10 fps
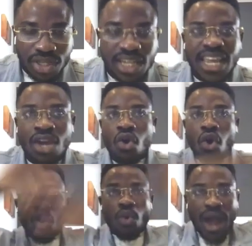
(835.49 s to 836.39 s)
in a
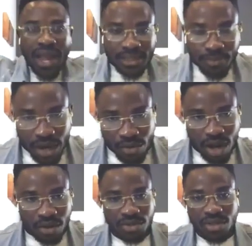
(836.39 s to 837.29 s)
whole white
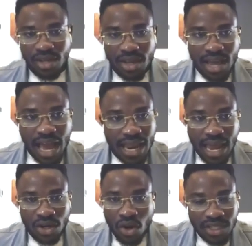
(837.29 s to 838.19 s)
background
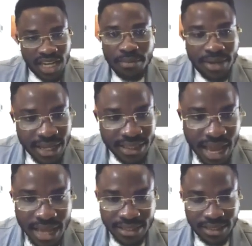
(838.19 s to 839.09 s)
and condemn the
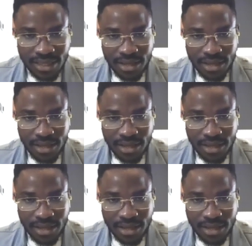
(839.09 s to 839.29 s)
entire state.